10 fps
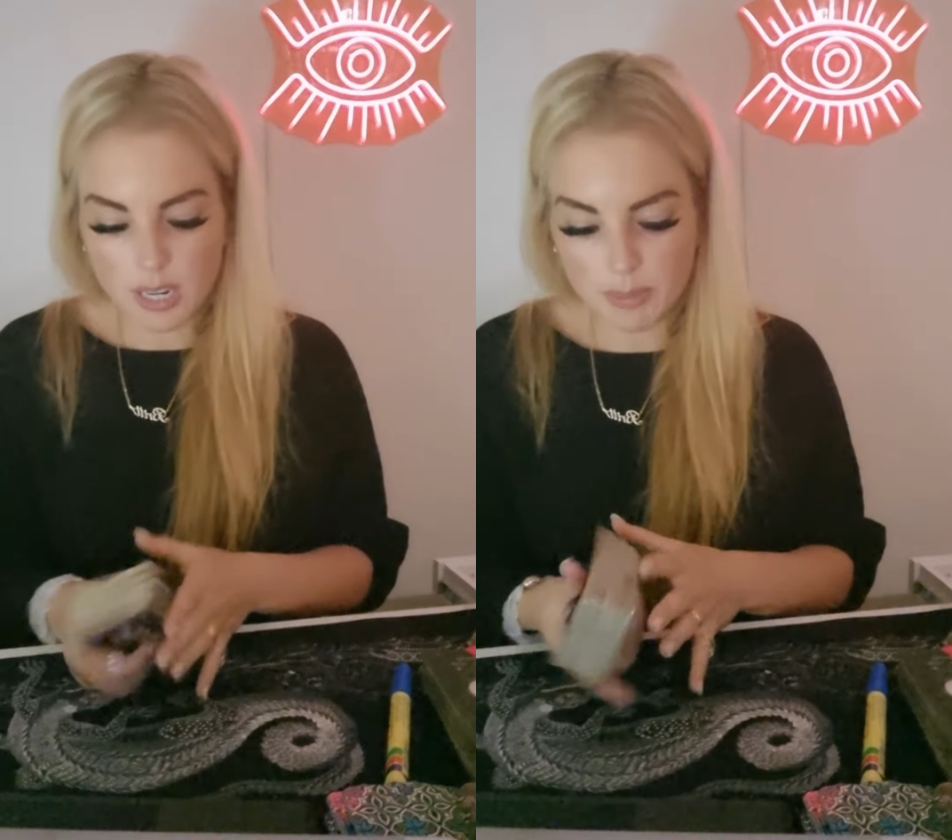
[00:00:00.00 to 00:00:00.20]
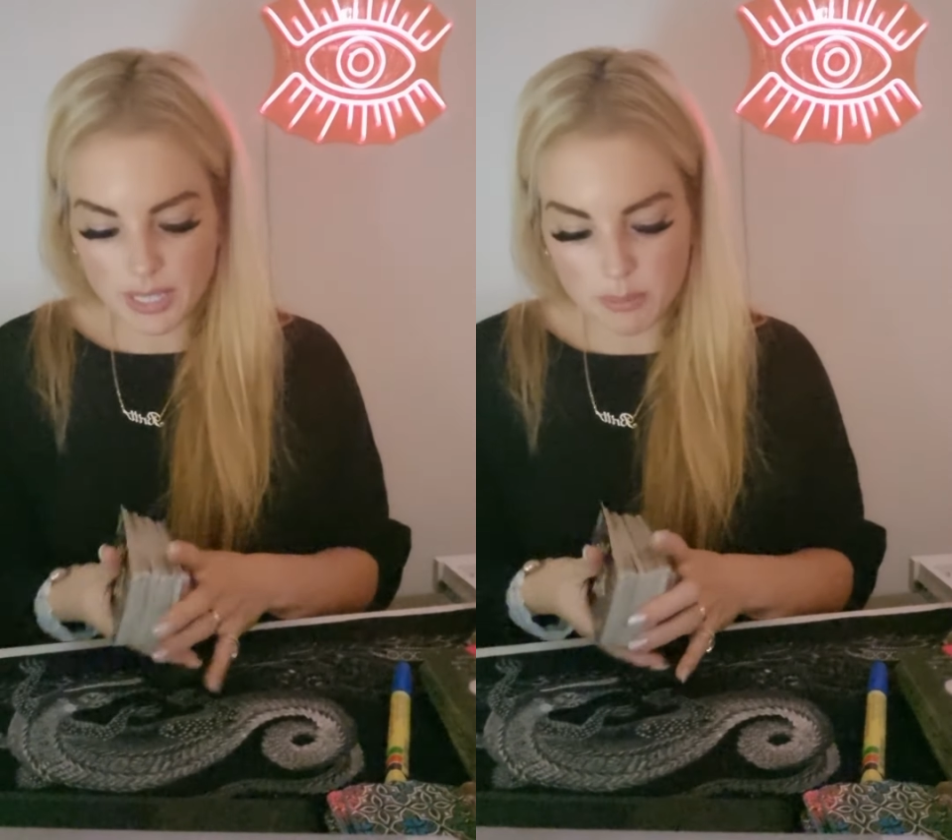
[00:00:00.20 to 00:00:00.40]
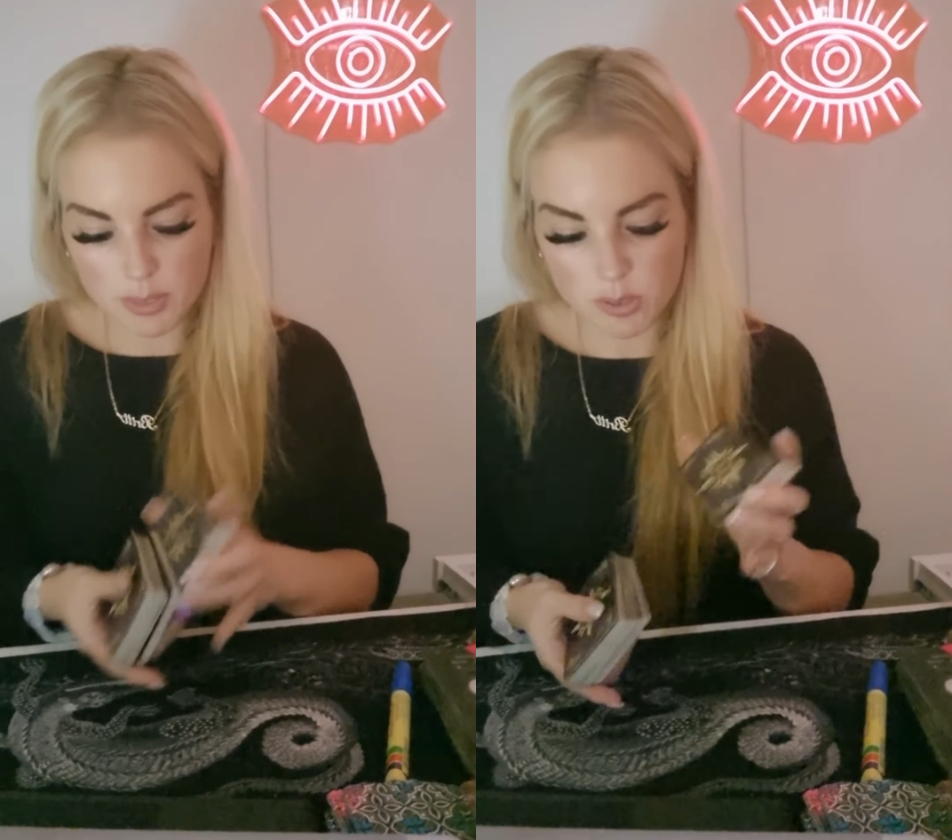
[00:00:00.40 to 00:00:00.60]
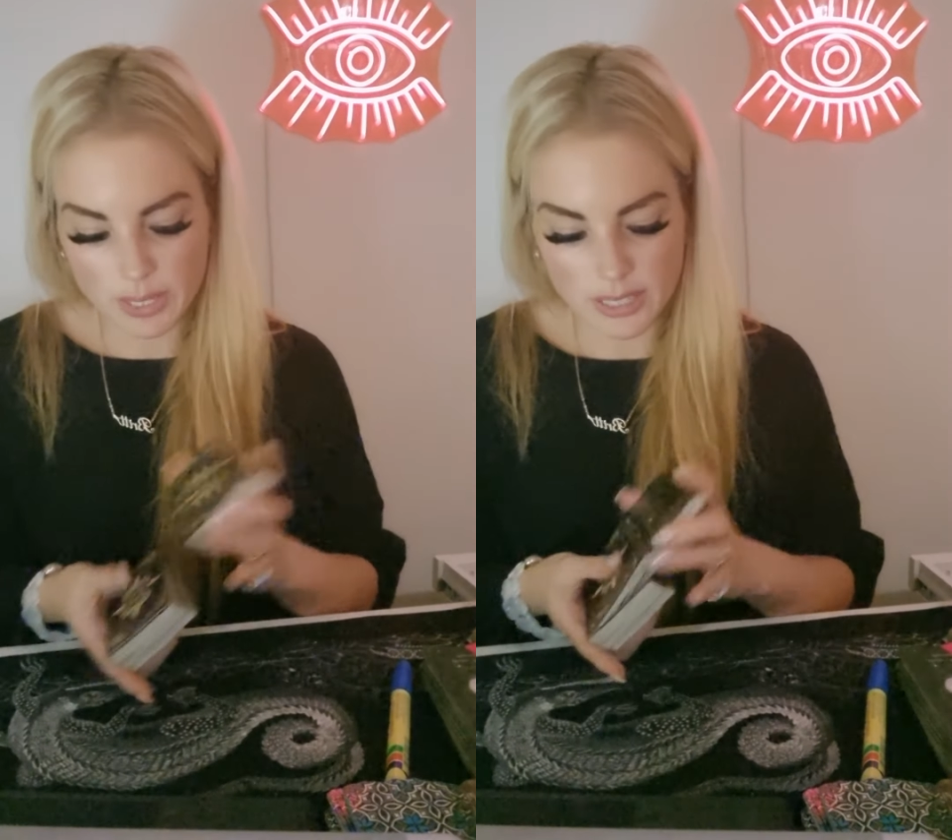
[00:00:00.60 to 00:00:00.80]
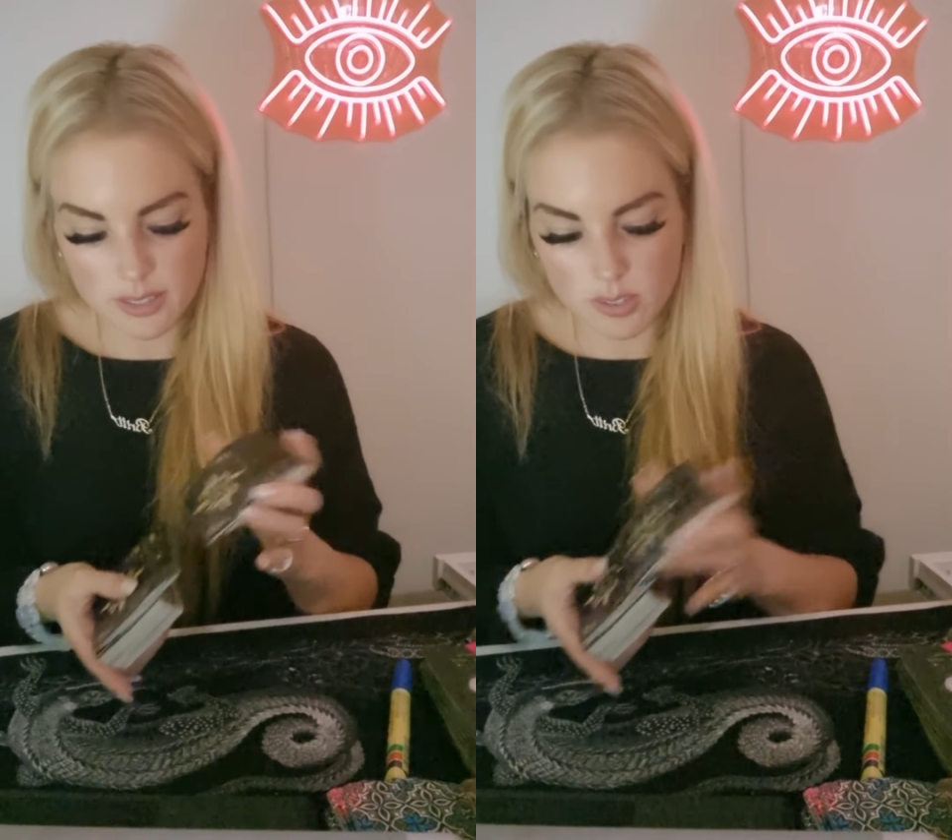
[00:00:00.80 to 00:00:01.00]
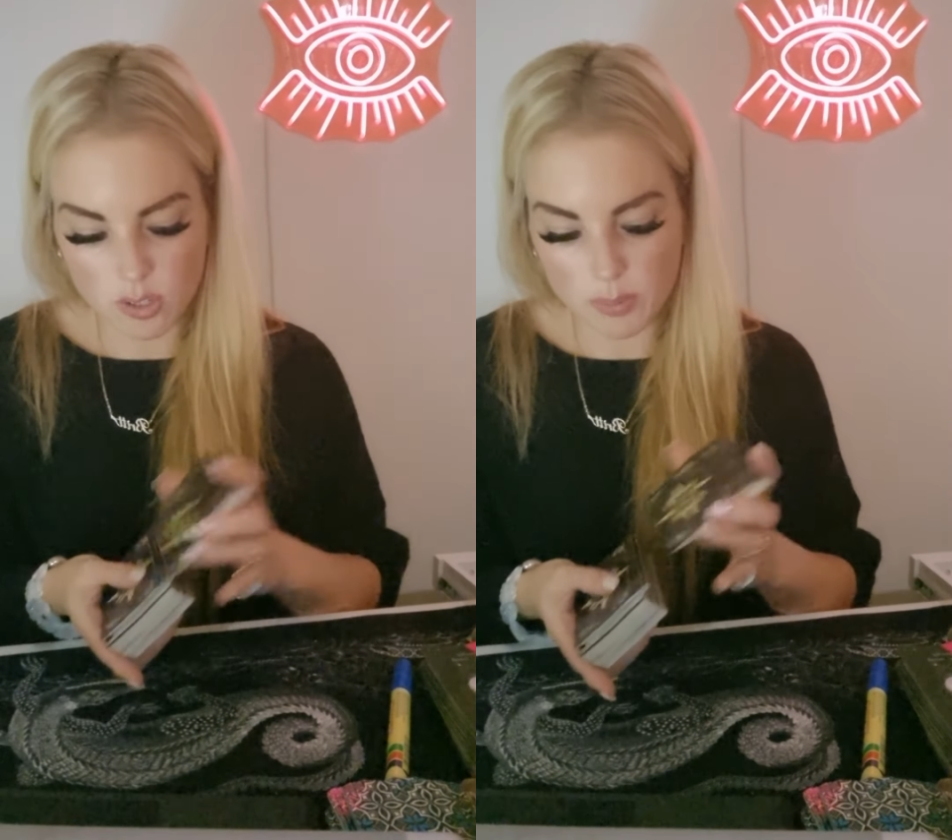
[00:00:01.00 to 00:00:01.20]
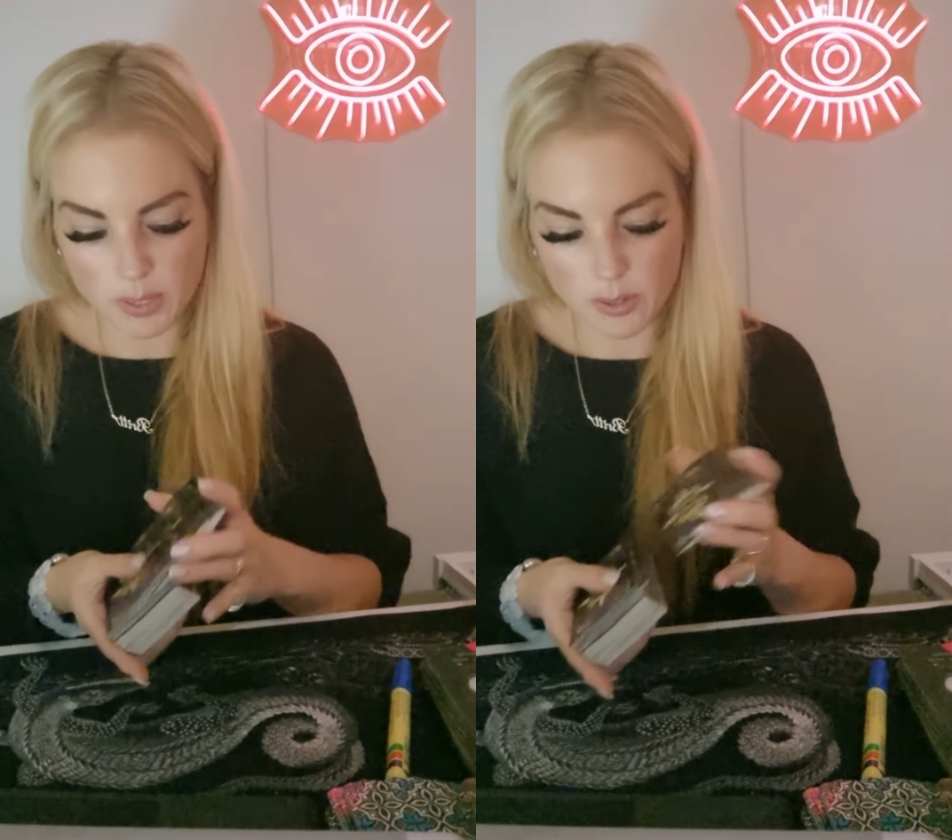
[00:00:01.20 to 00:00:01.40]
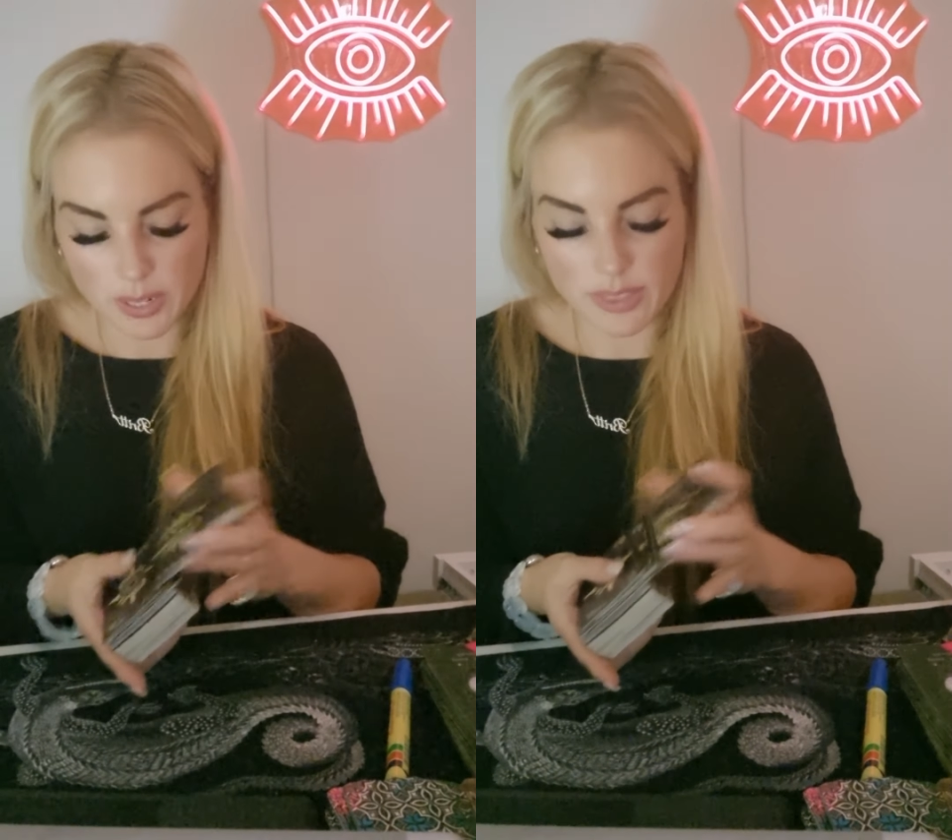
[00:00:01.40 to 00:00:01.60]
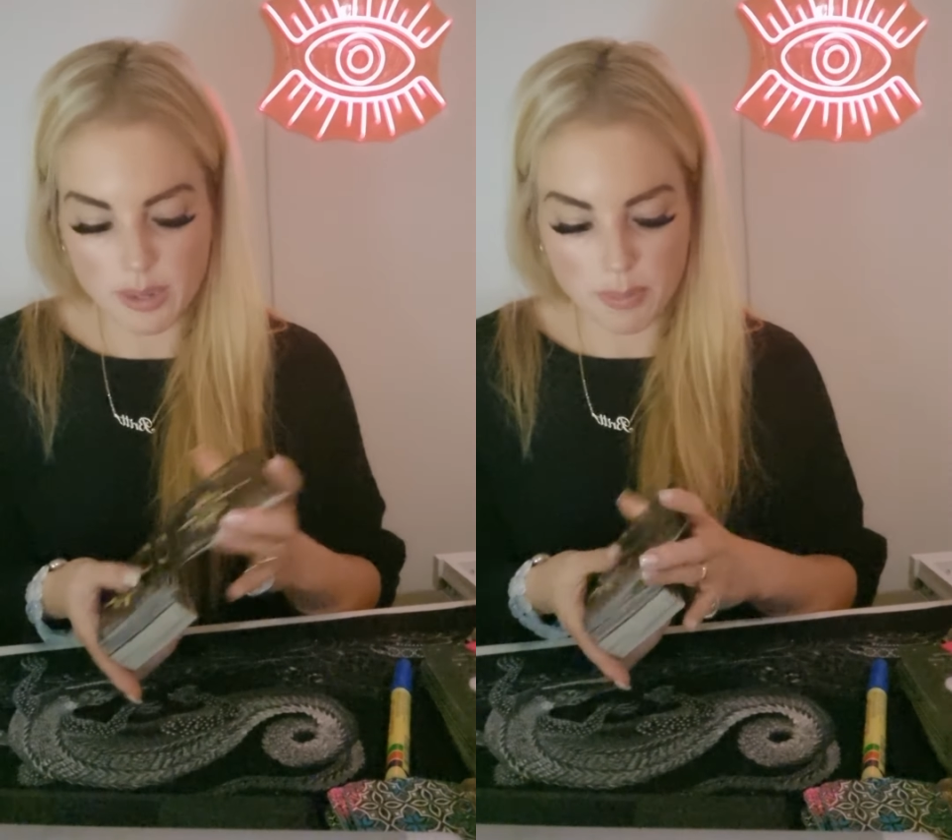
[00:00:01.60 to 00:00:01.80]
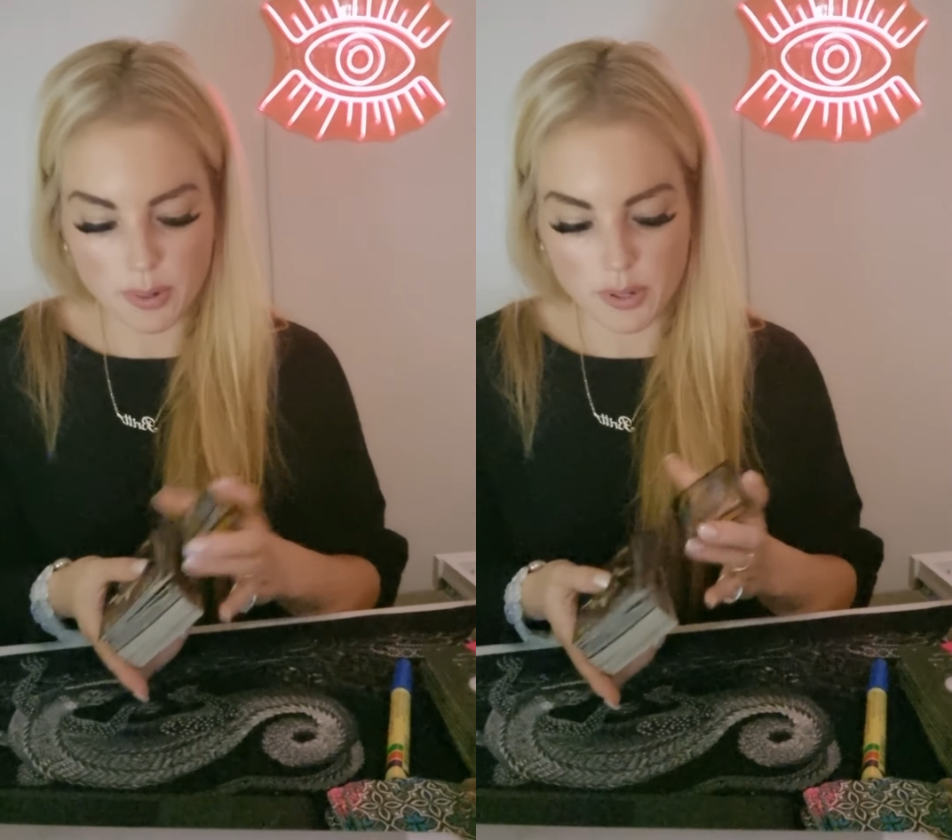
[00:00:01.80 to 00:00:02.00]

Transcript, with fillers: coming in between Scorpio and their